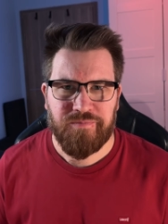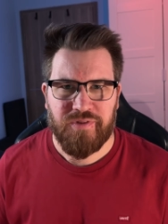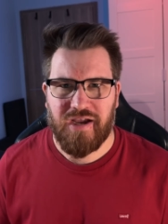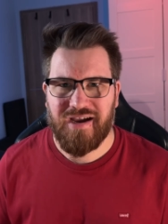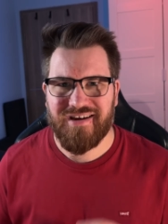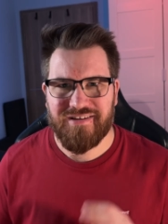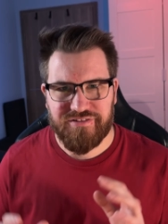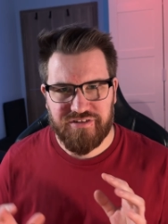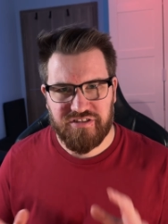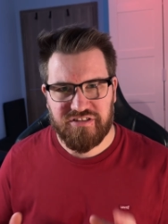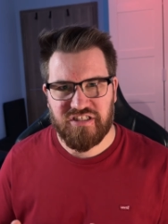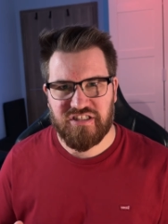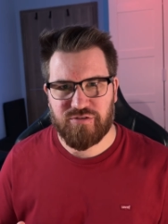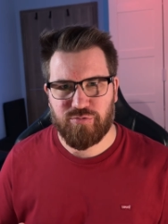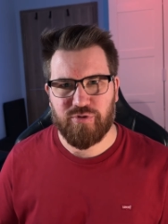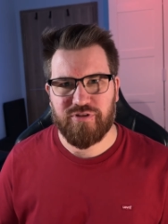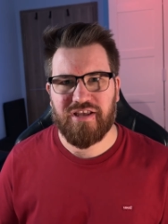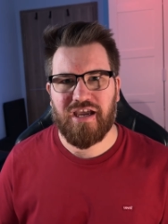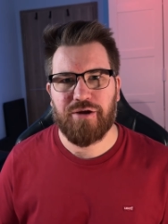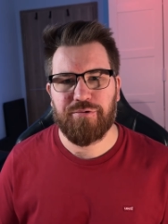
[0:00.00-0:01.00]
and this is
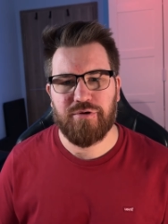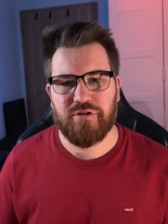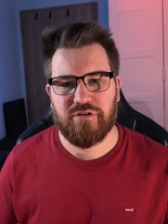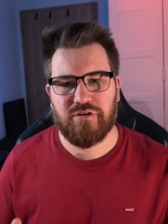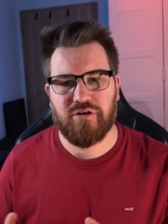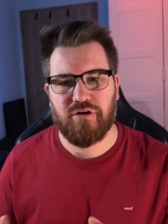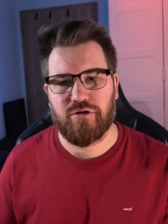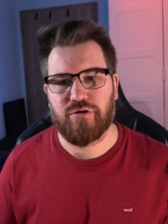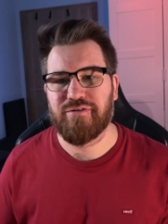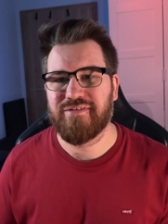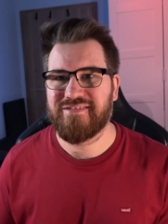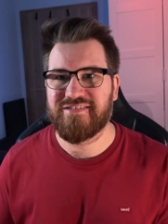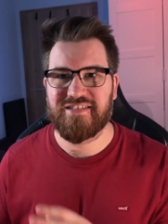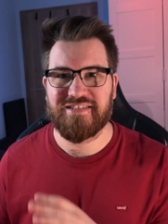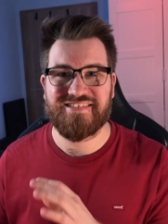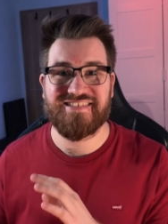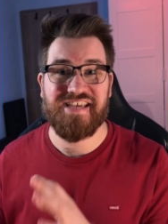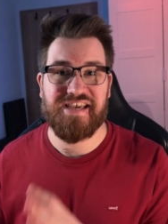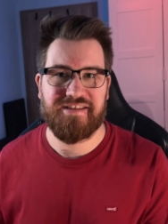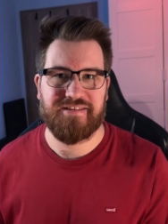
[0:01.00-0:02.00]
what I will call the
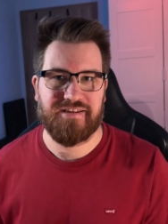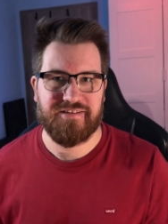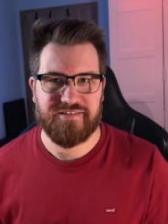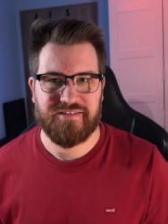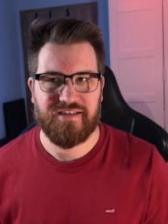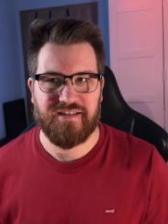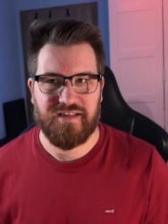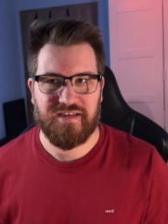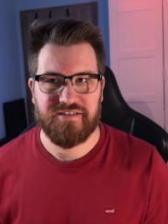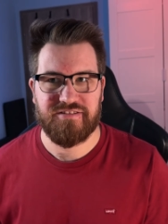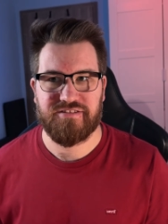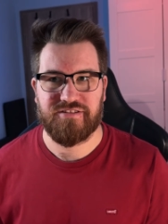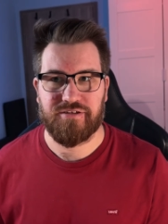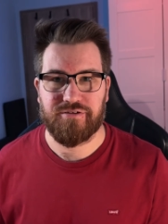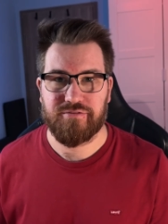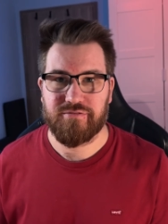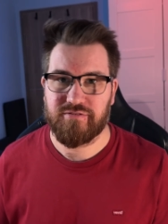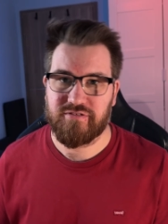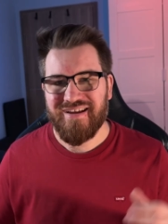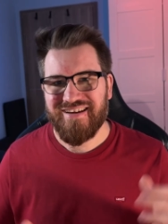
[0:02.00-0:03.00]
tenant
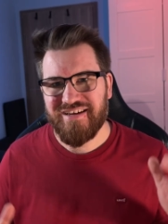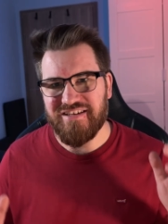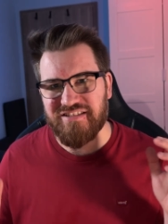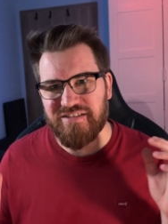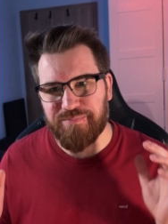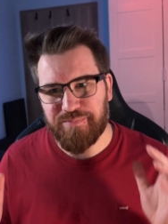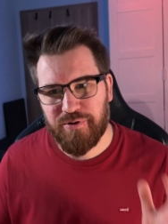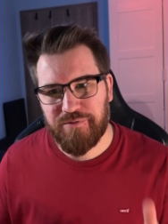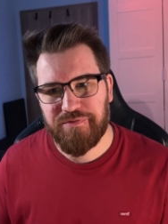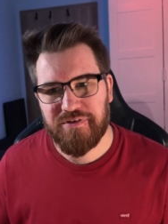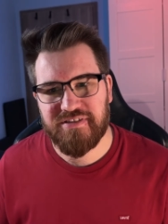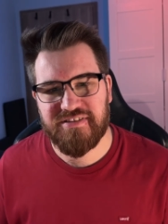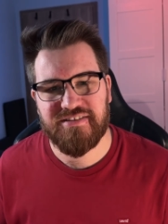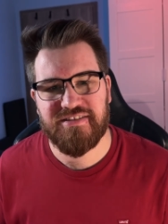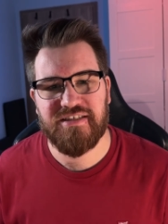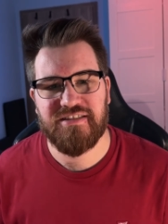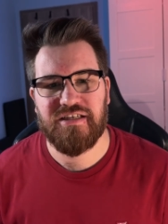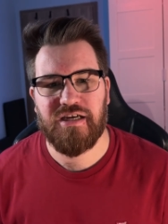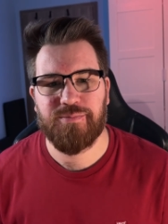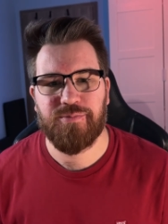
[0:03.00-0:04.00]
cluster. It's a perfect
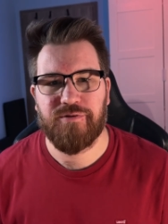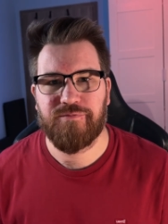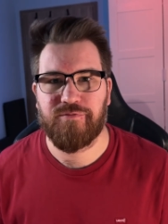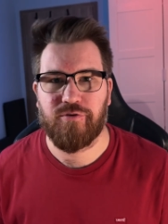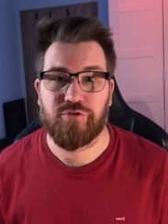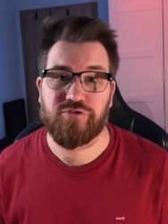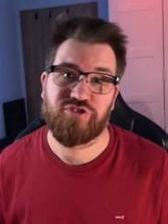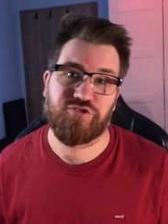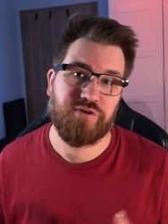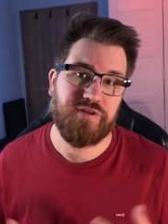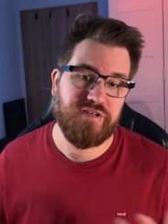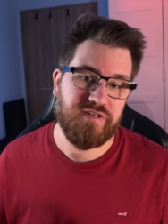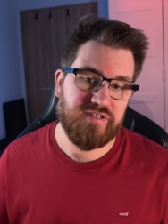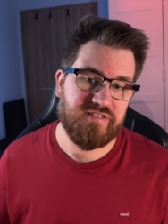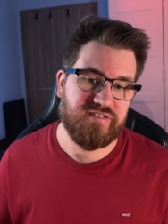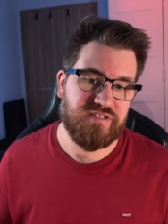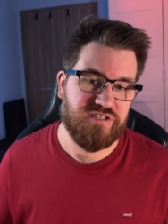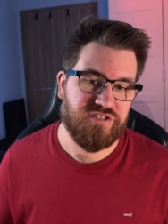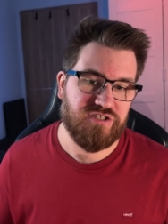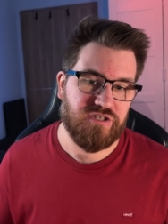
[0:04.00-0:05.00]
setup for training
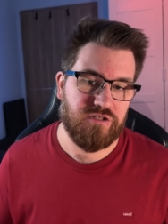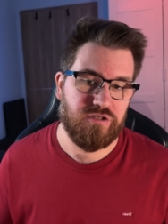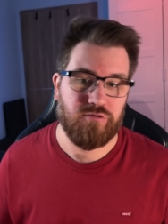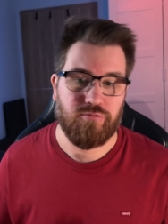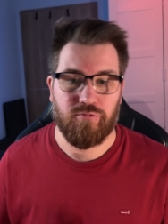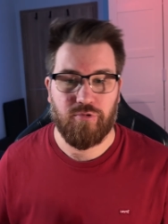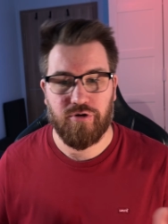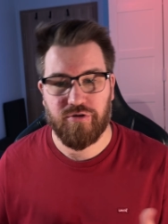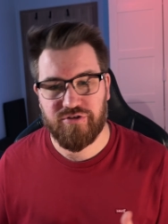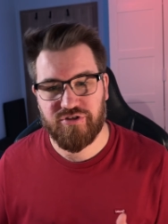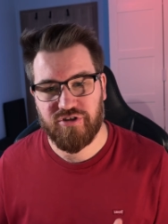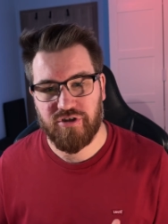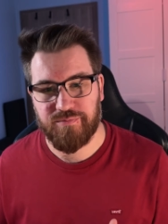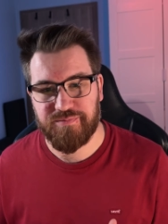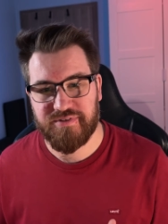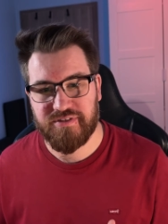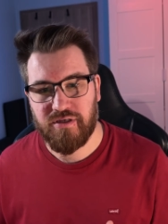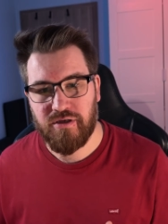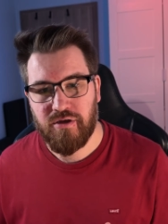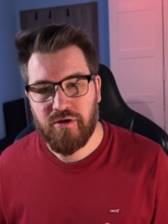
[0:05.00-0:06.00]
sessions,
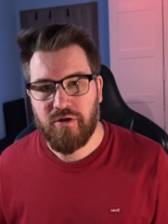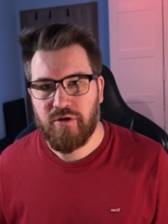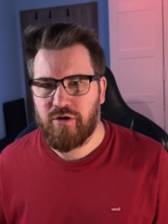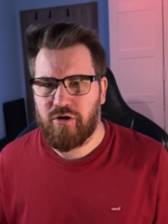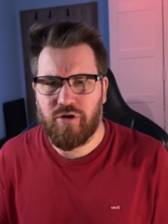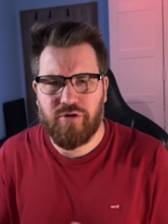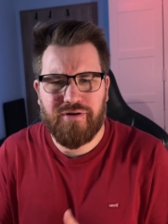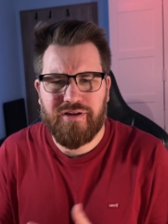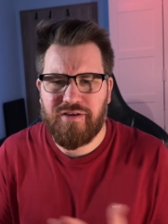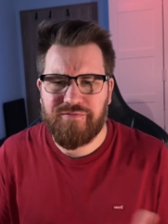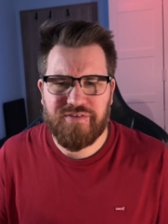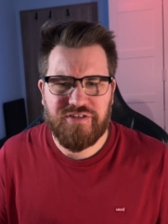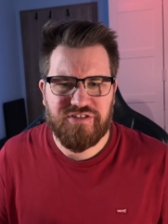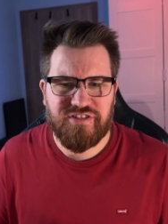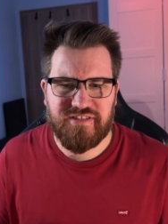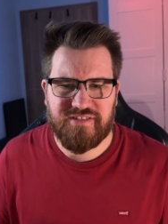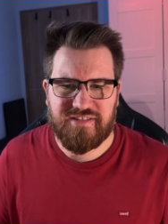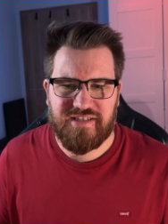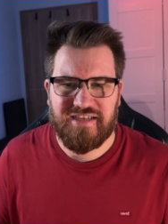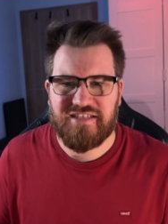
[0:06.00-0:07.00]
workshops, or even
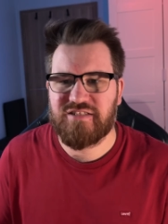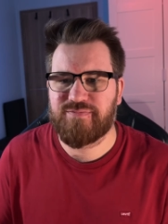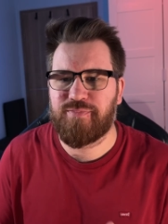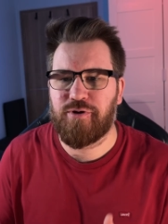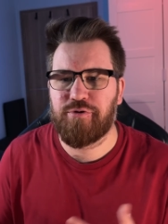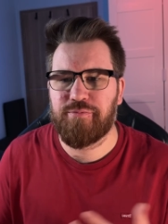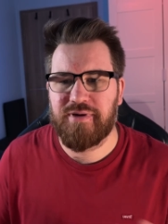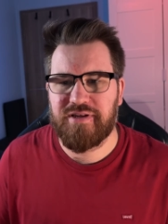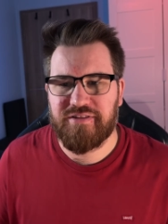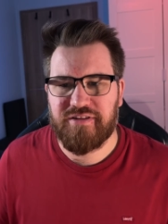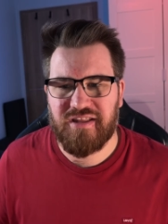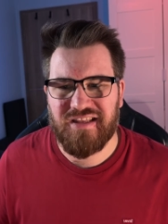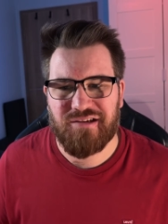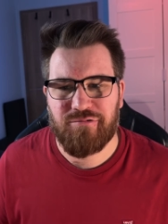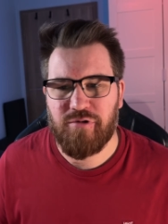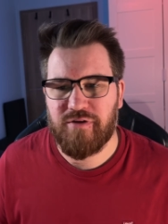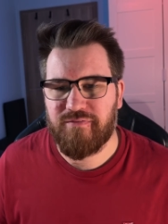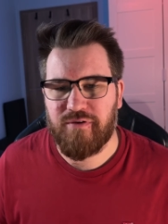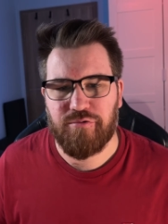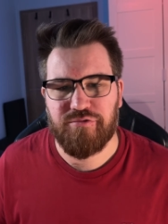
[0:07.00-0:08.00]
just experimenting
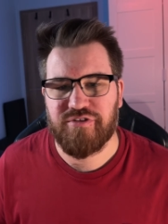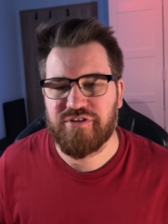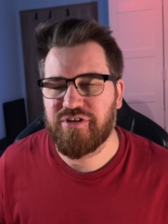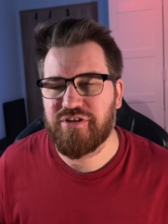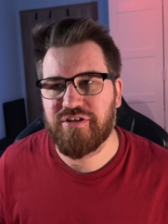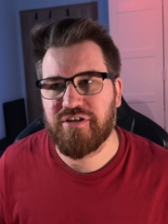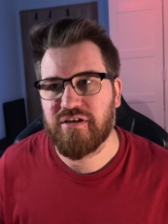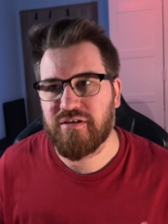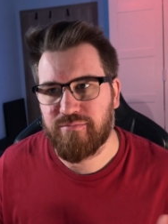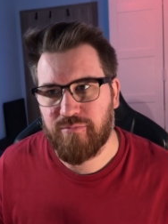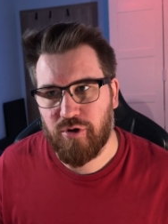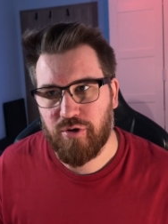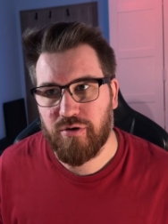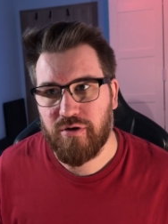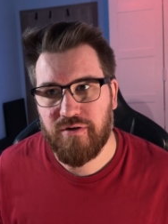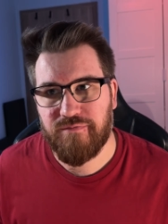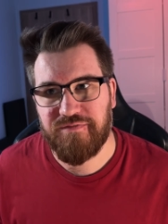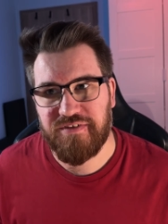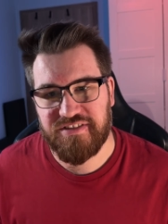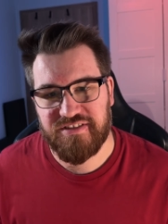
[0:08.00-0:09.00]
without needing more
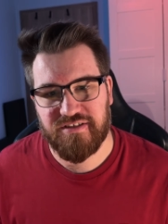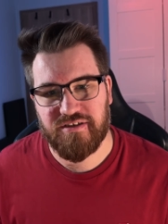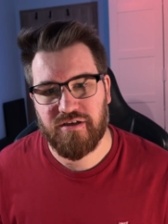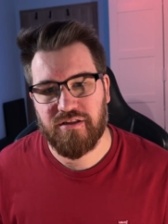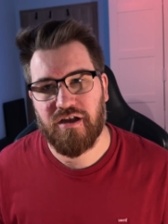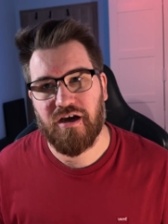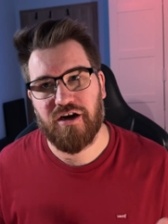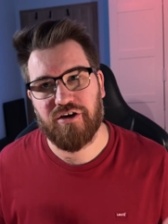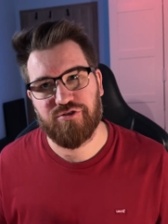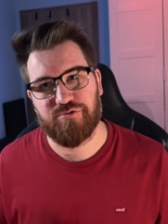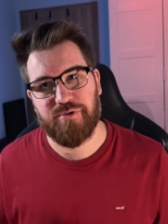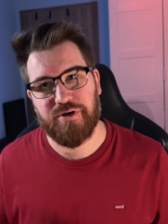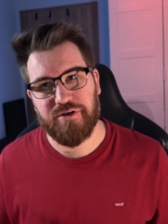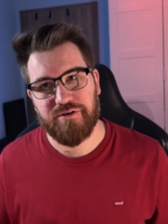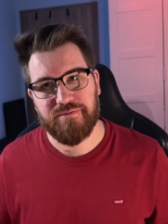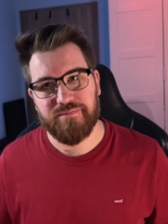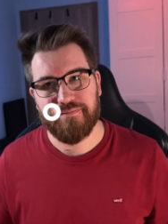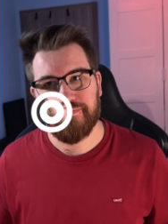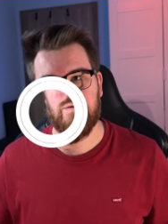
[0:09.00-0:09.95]
physical hardware.